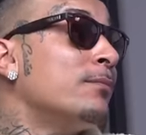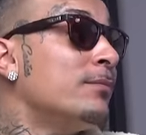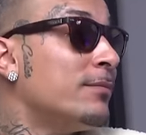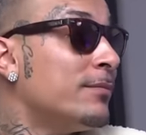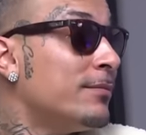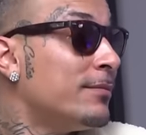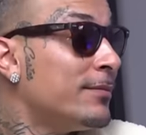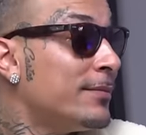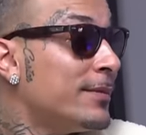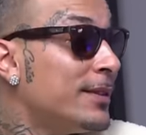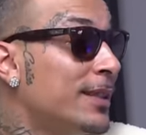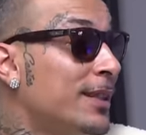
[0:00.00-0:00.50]

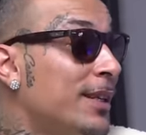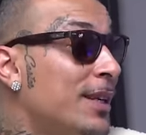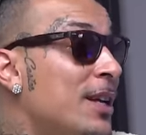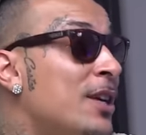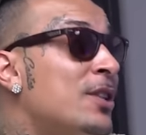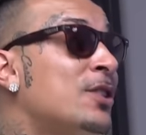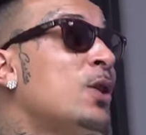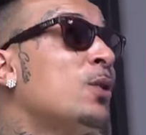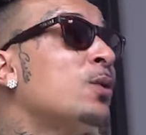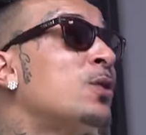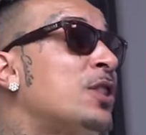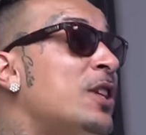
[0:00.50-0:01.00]
Oh yeah, well.
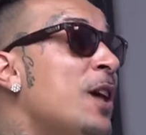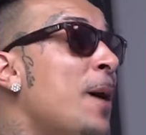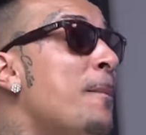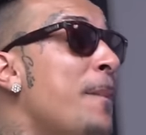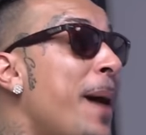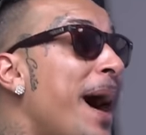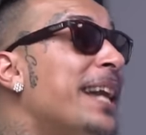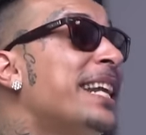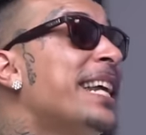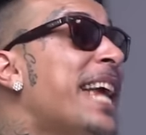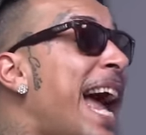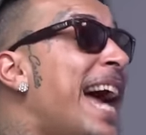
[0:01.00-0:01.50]
So
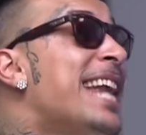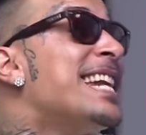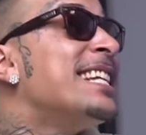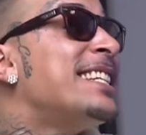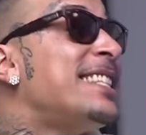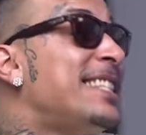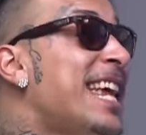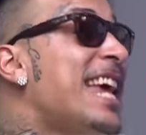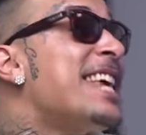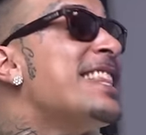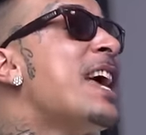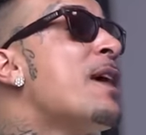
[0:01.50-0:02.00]
somebody had to
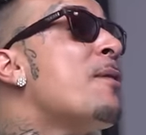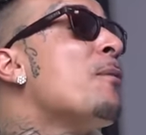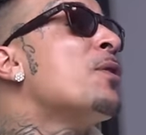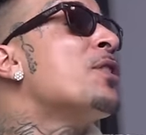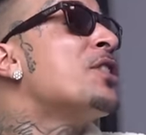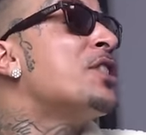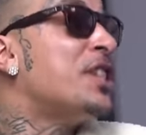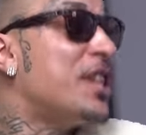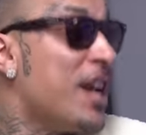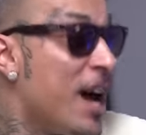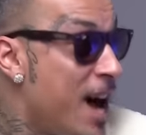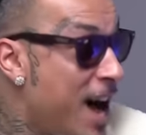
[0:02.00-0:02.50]
say they were
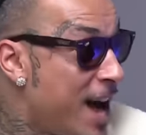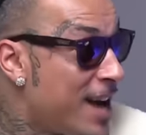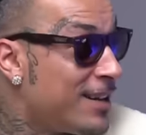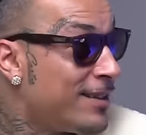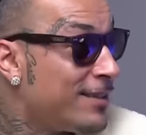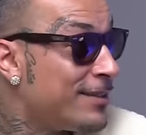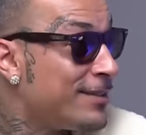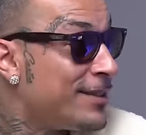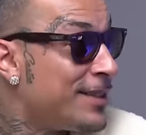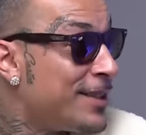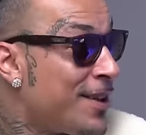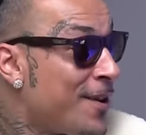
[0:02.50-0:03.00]
done
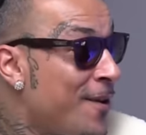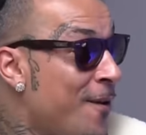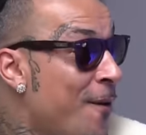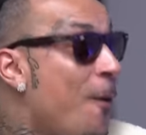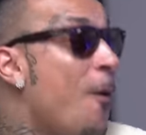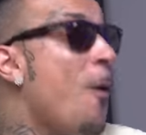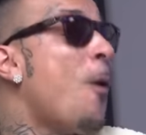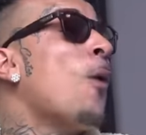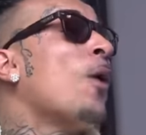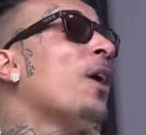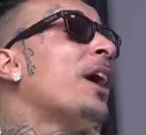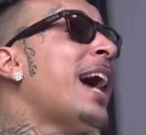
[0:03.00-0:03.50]

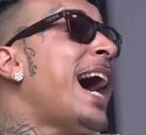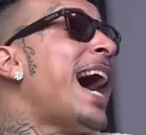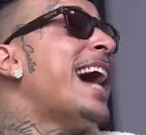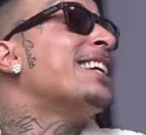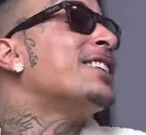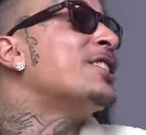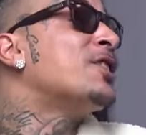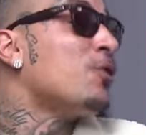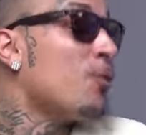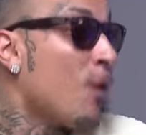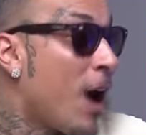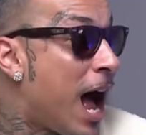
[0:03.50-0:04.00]
or got
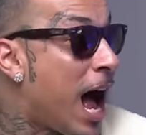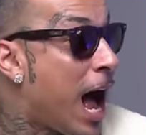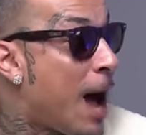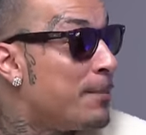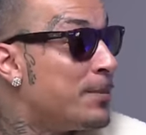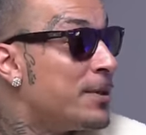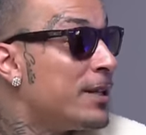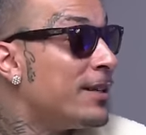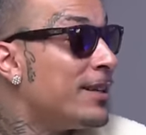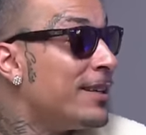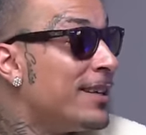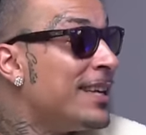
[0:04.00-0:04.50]

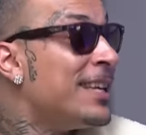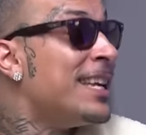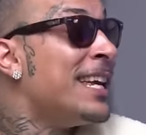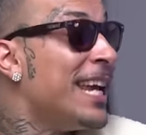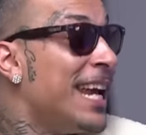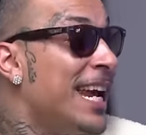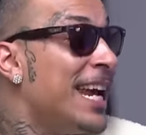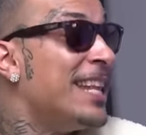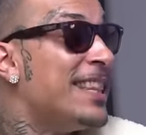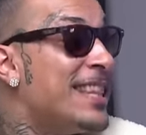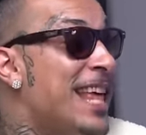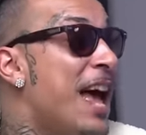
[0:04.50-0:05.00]
dropped
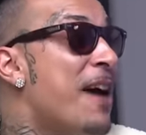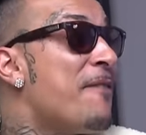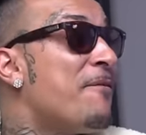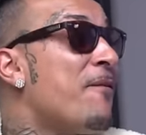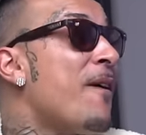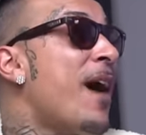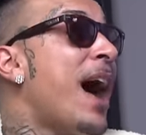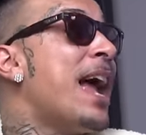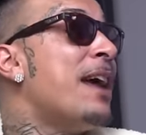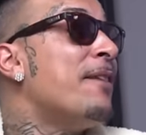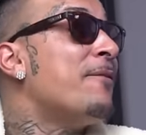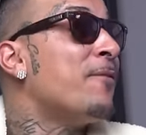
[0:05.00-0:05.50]
in that
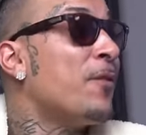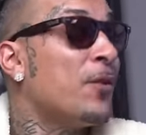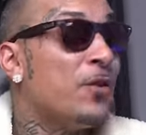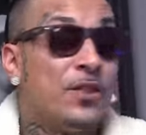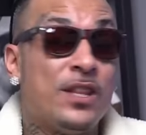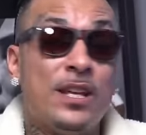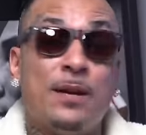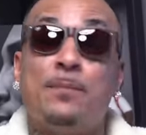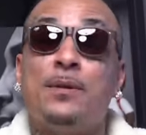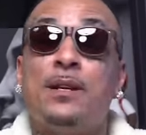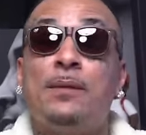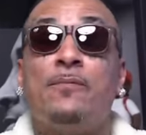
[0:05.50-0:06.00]
fight for
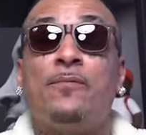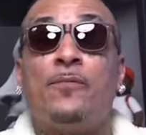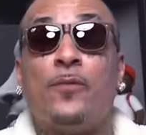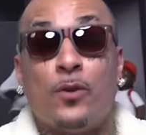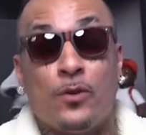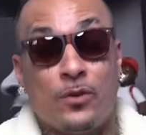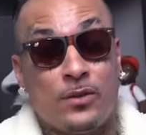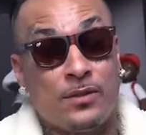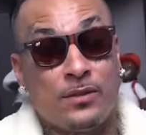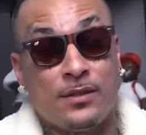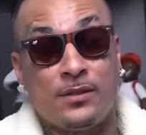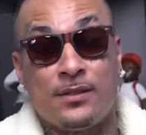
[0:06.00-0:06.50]
them to
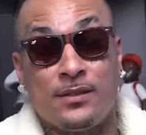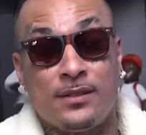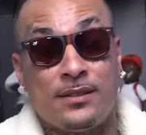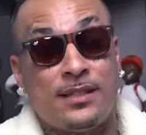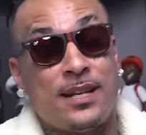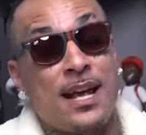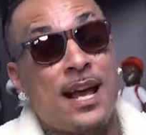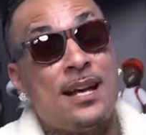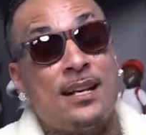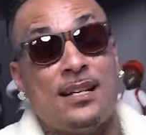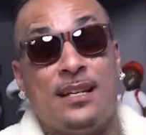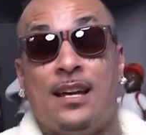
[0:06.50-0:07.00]
for
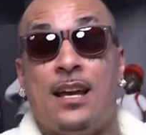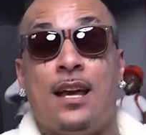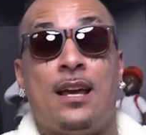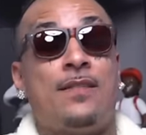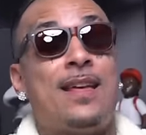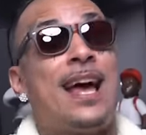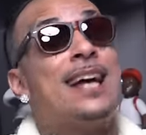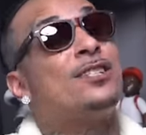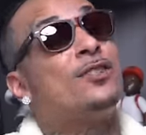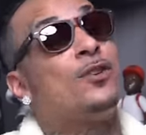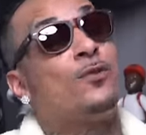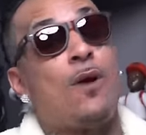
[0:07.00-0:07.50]
take yeah.
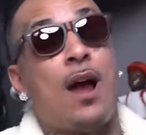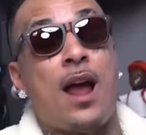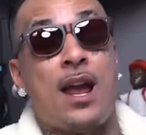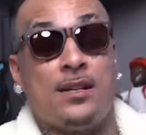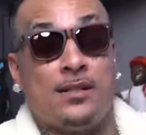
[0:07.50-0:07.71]
well, the boy crazy.